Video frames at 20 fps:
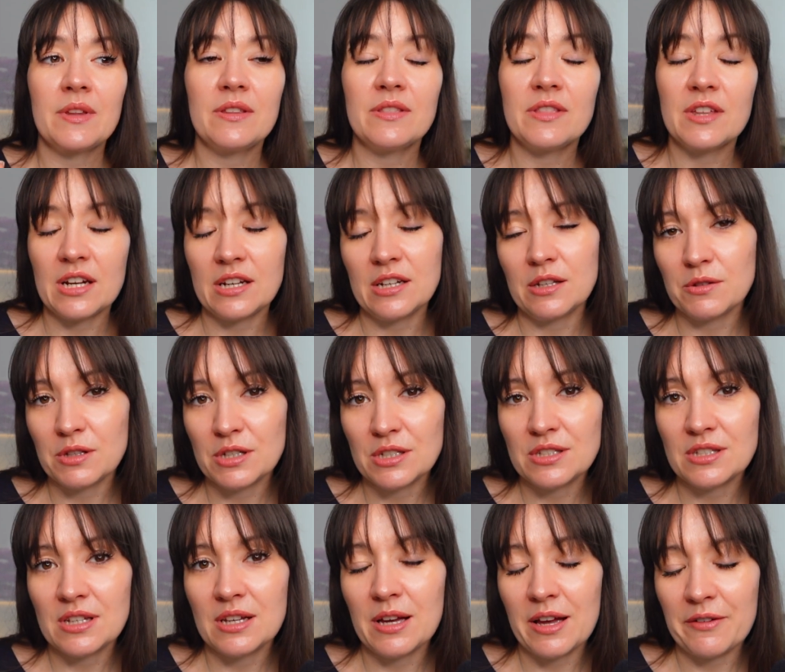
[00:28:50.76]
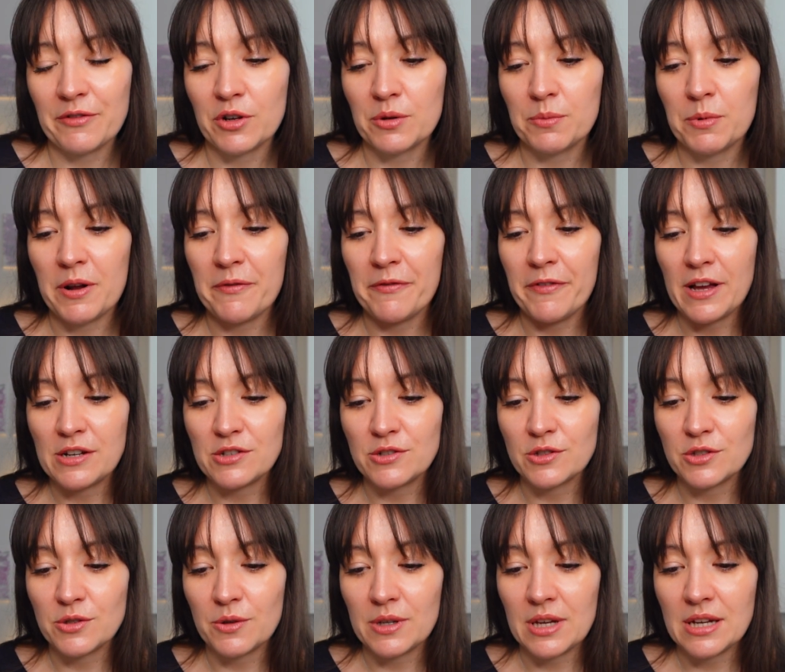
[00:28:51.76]
that I know that I have got a
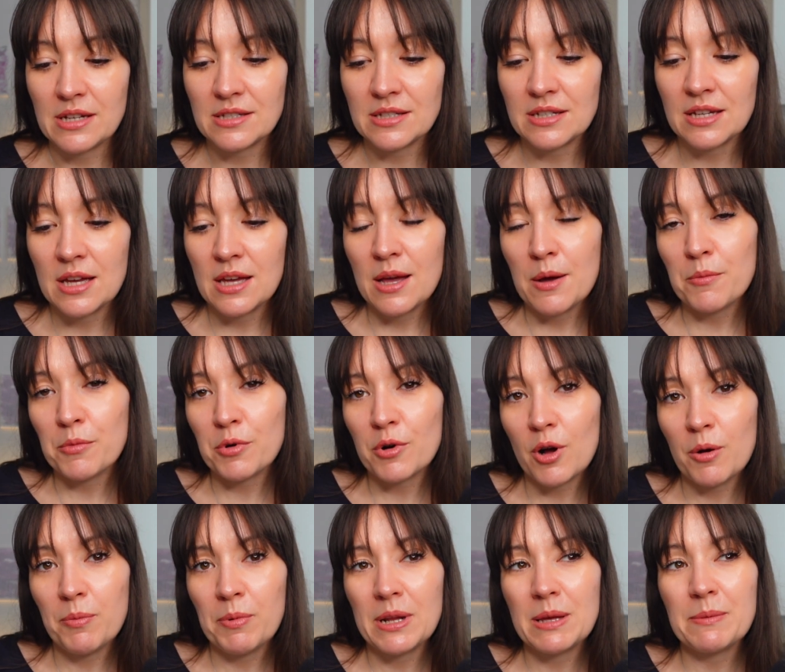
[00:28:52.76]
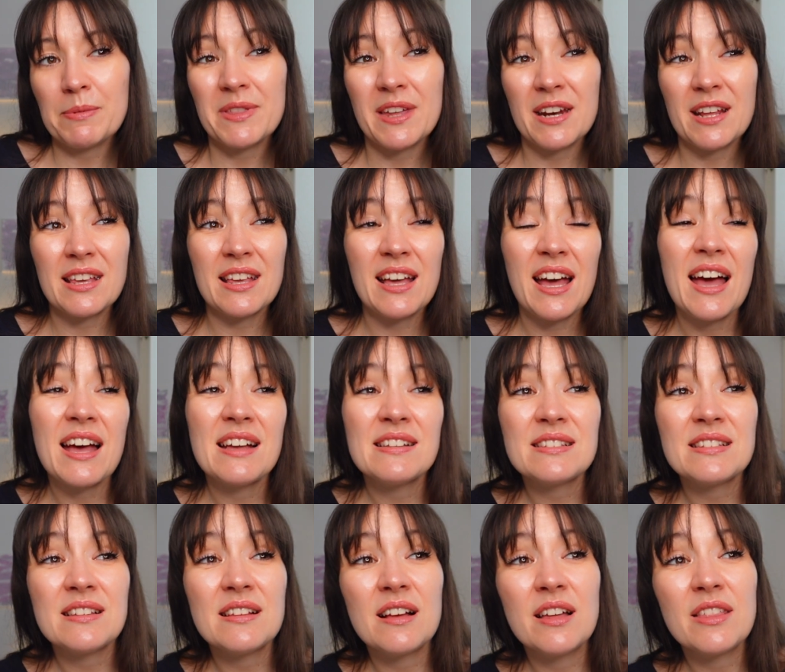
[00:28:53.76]
professional doing it properly. But then I
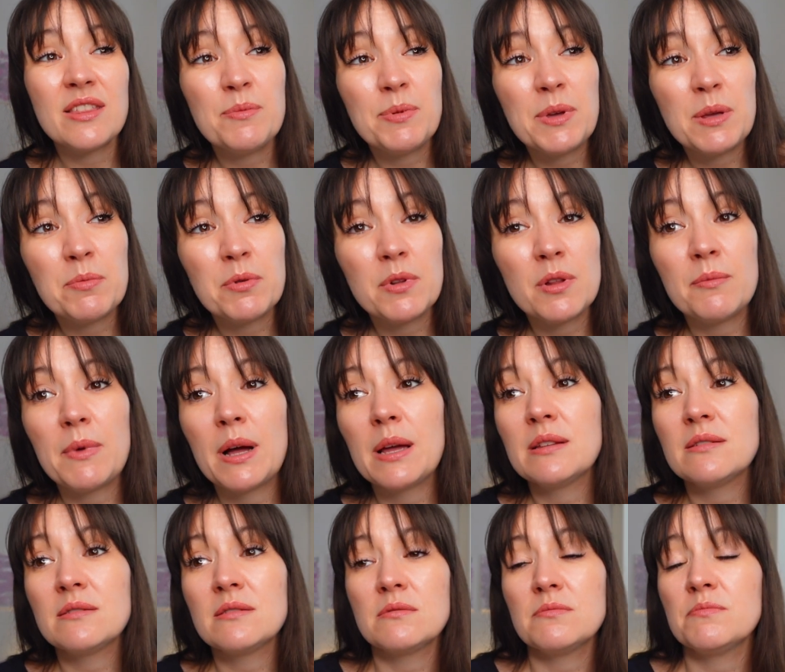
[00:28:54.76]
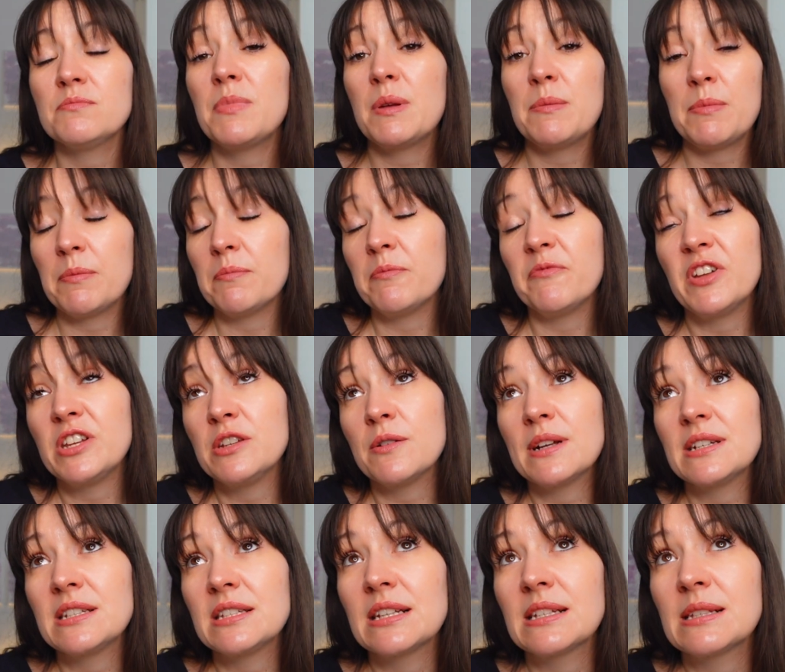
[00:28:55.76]
guess other people might, maybe video
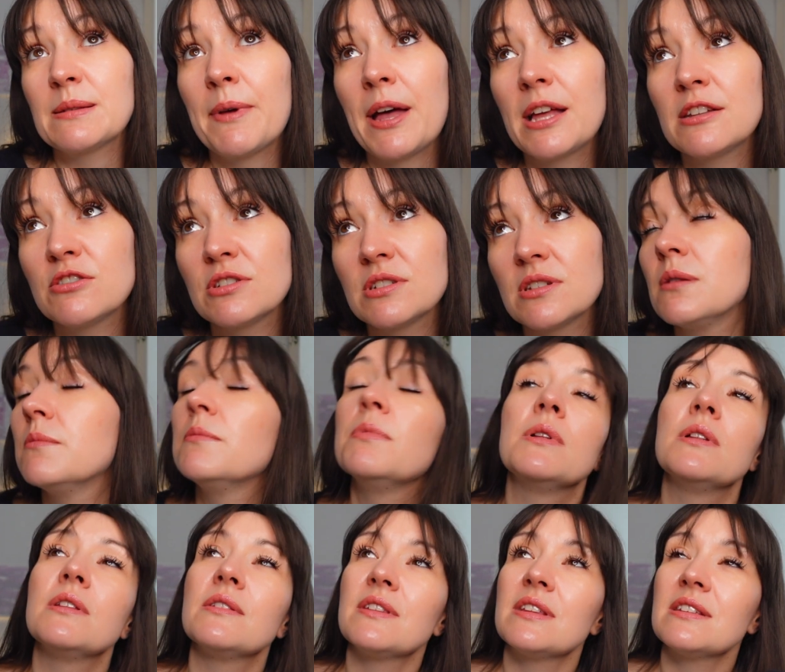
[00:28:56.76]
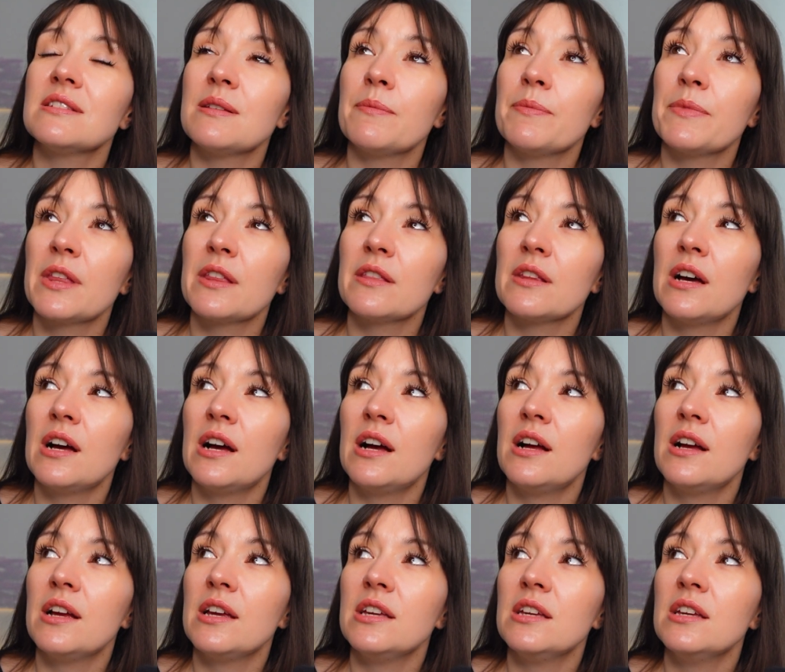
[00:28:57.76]
editing is a better example. That's something that
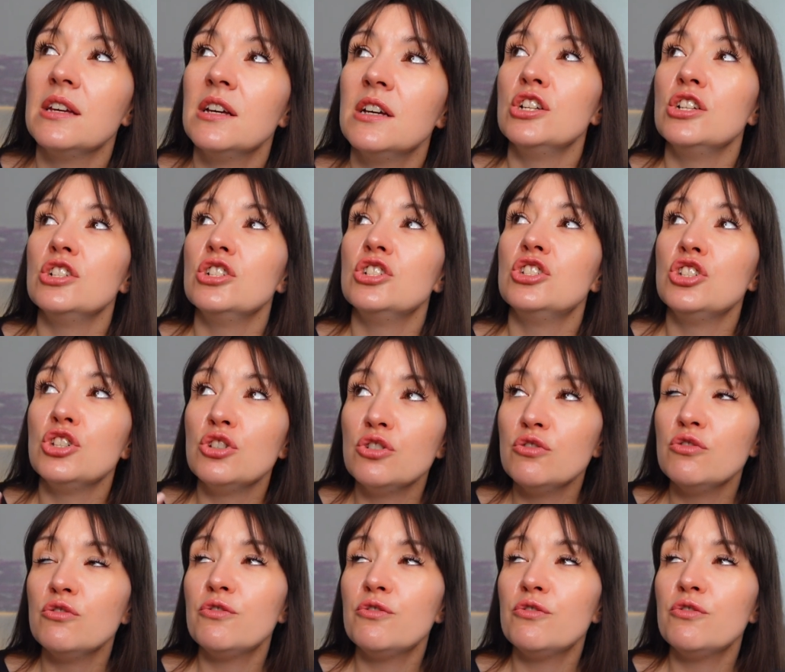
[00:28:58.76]
I do